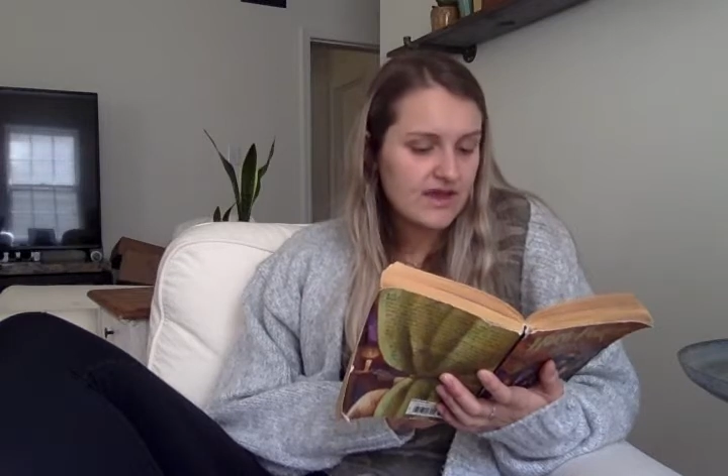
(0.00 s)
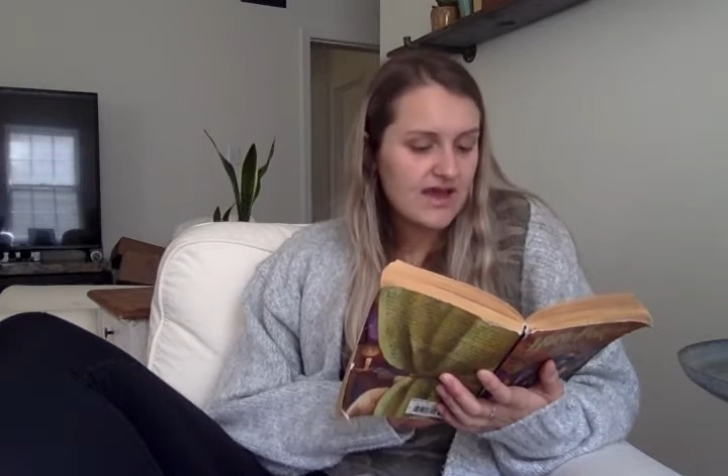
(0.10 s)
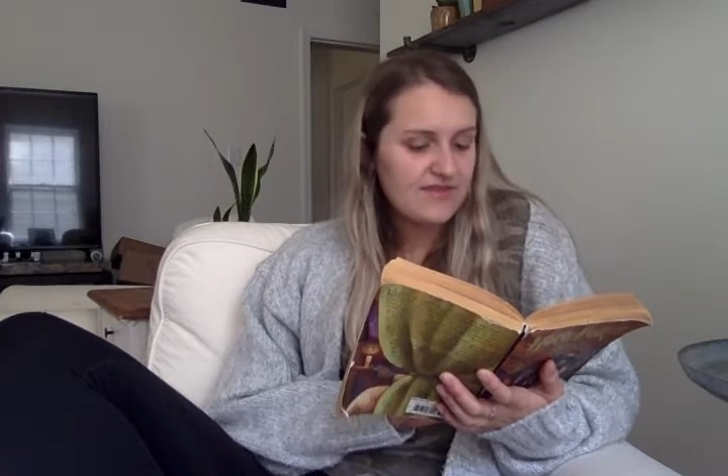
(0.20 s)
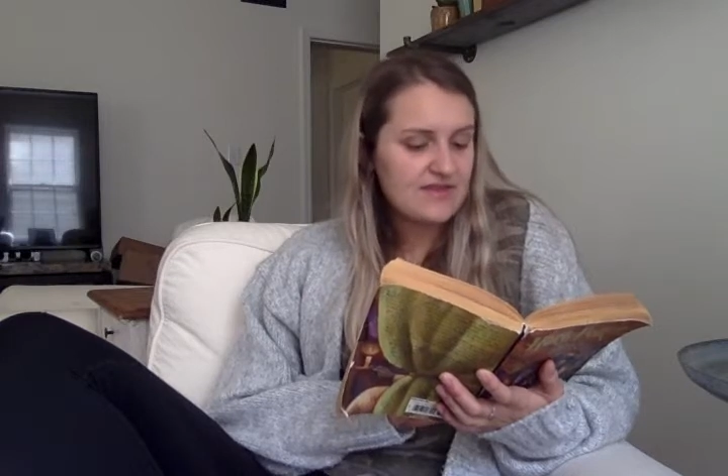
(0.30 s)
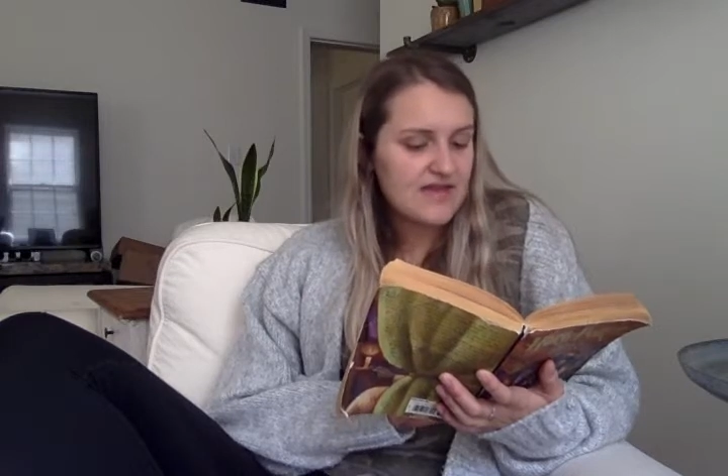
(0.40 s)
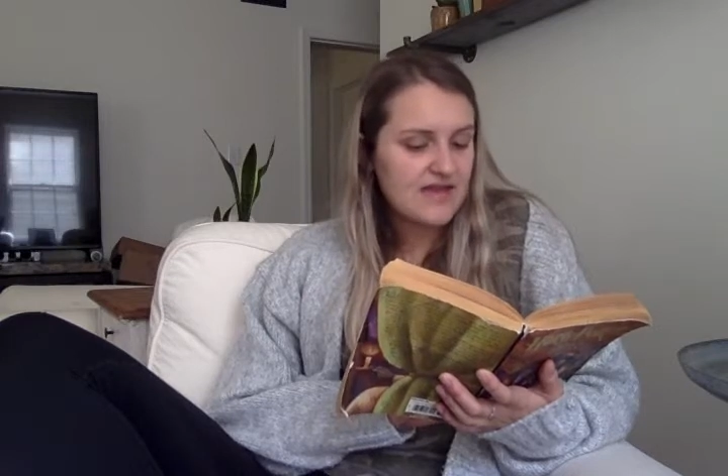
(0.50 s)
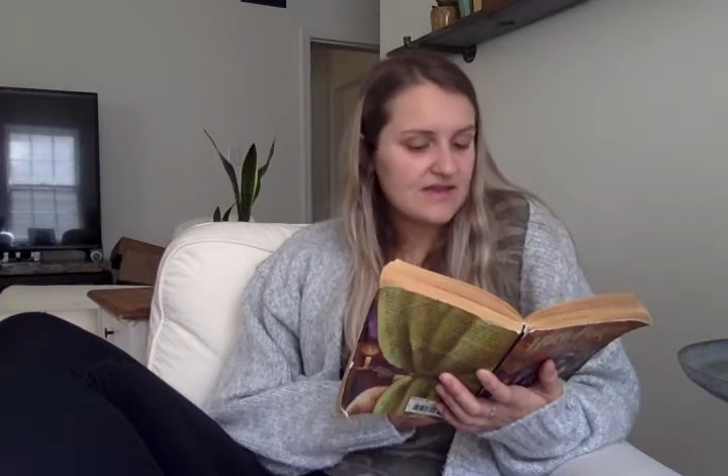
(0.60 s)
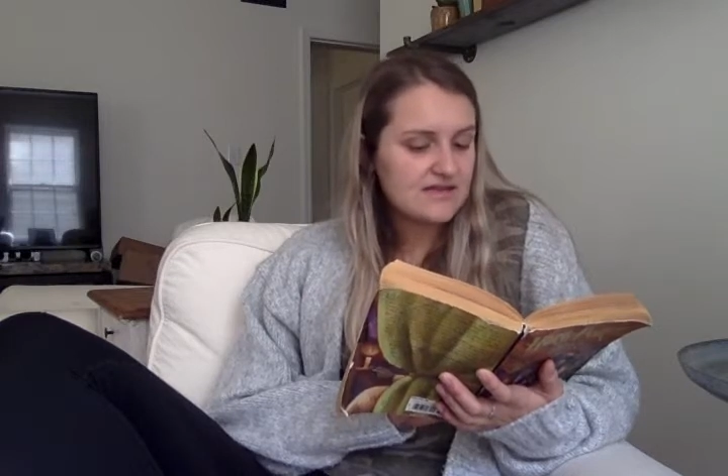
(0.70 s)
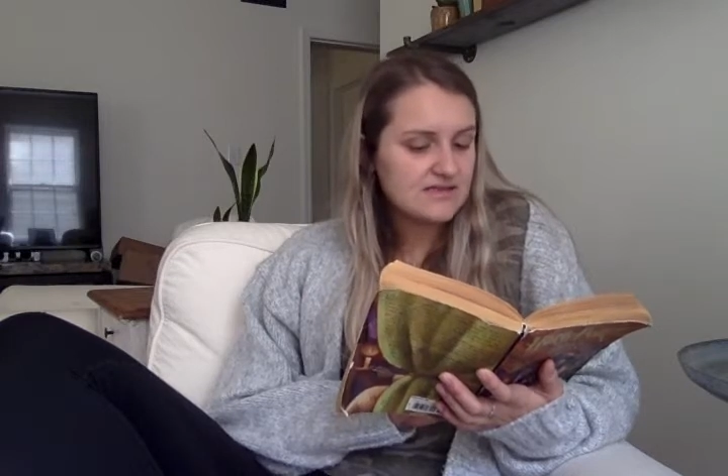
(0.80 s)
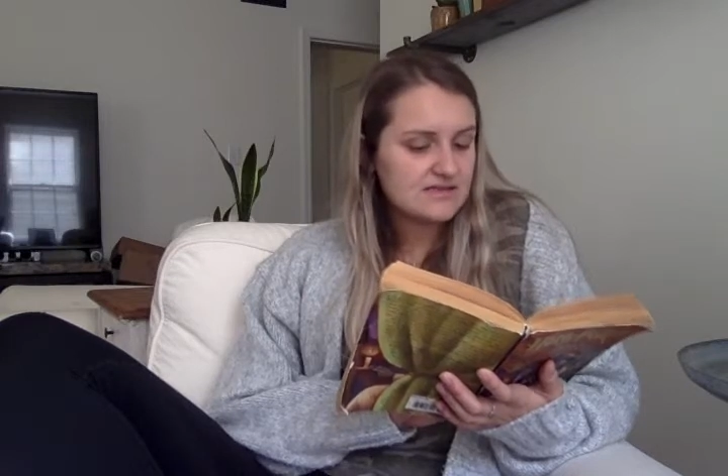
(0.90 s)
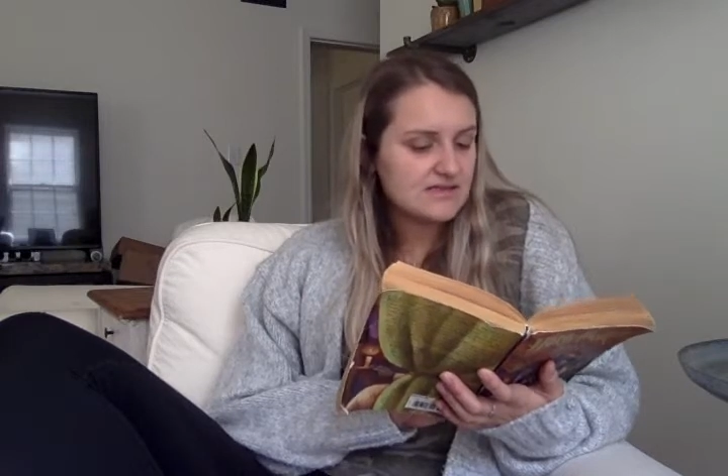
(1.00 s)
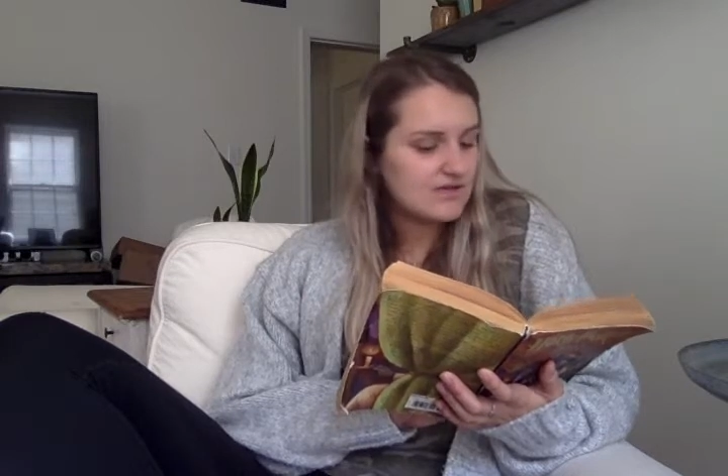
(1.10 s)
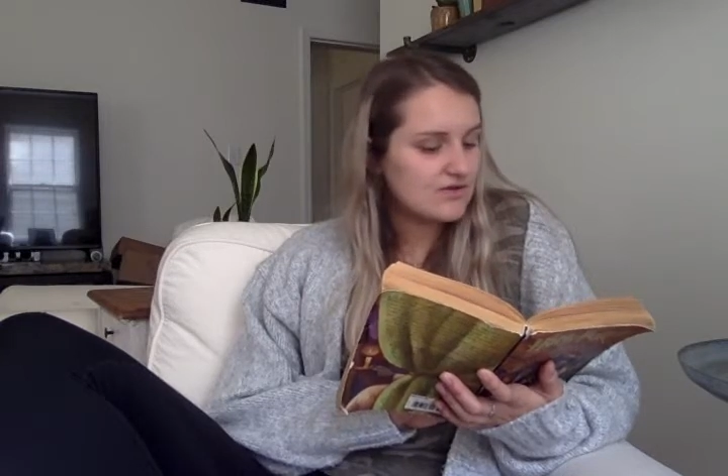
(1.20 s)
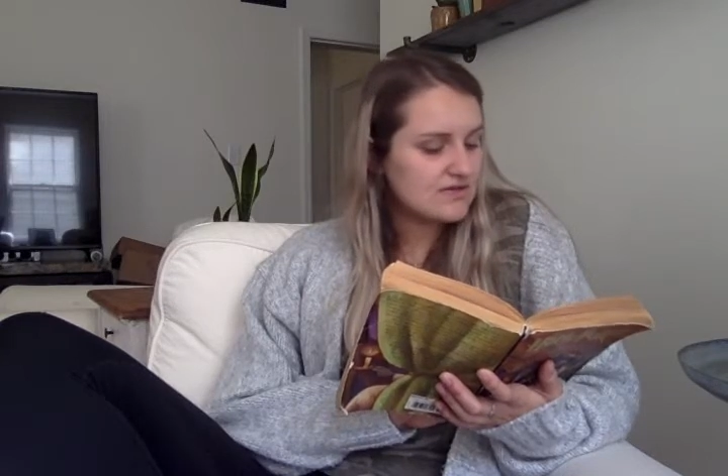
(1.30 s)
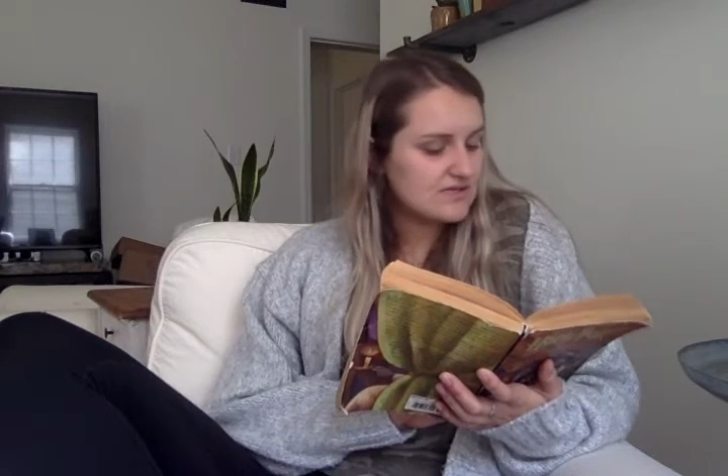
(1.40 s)
At the end
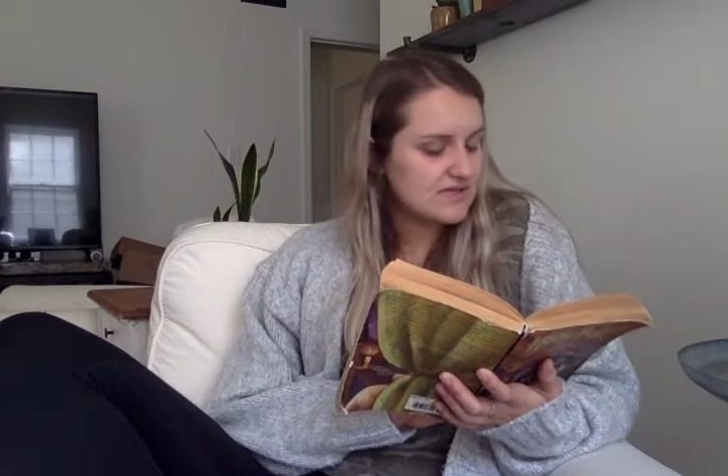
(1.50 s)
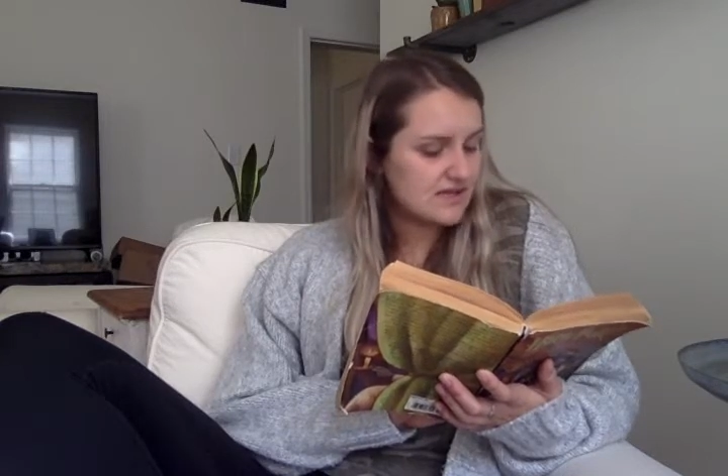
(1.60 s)
nearest